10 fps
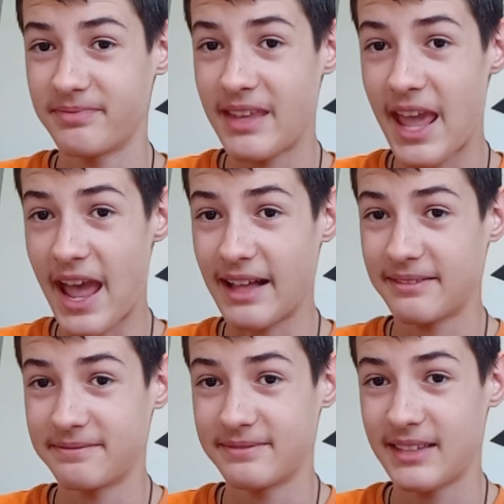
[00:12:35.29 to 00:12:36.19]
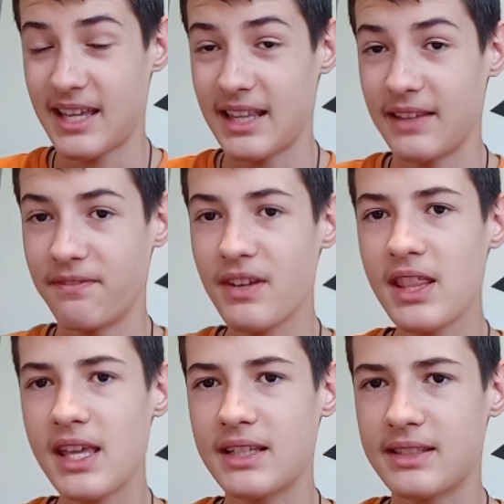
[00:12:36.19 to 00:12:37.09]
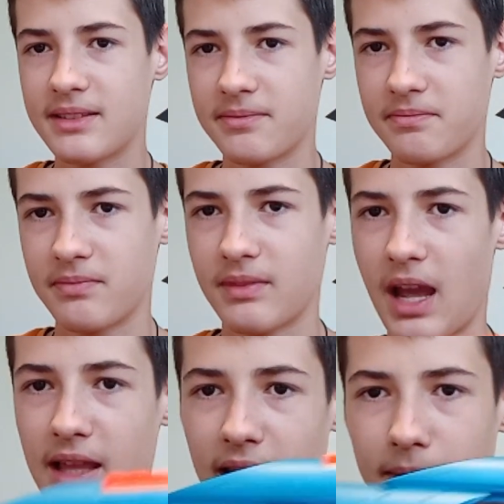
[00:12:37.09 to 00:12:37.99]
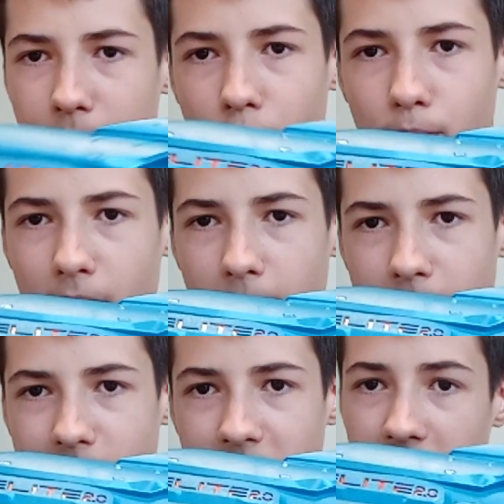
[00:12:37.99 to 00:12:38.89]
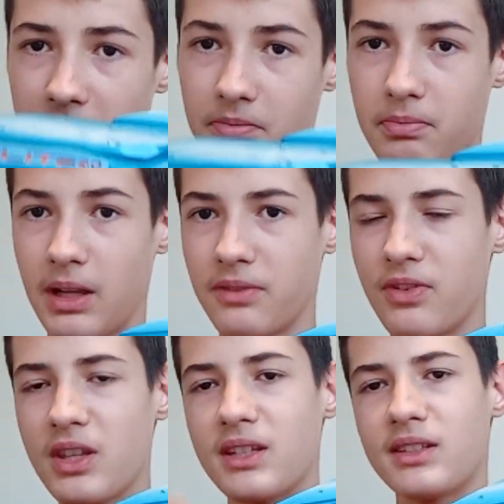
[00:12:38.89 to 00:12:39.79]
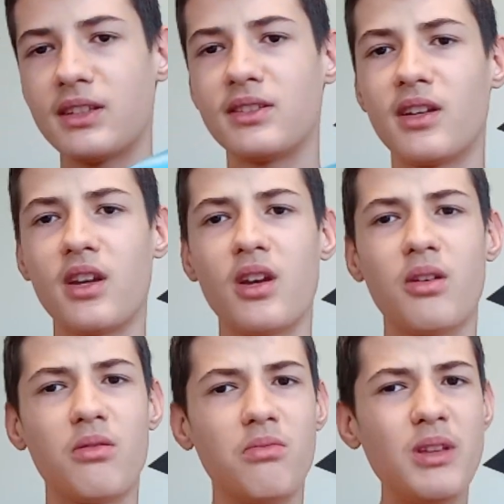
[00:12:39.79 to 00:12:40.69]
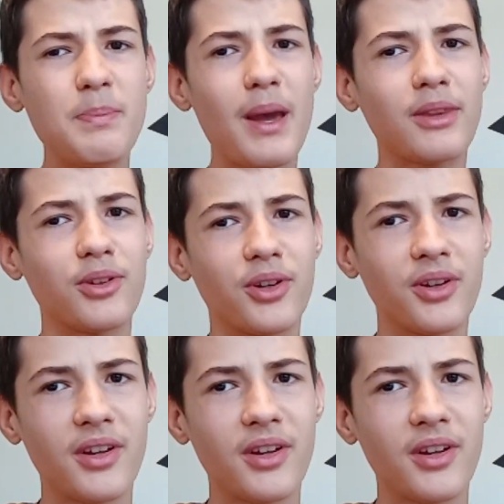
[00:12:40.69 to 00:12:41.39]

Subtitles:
Yeah, the Phoenix, I like bullpups, but Phoenix is a bit better,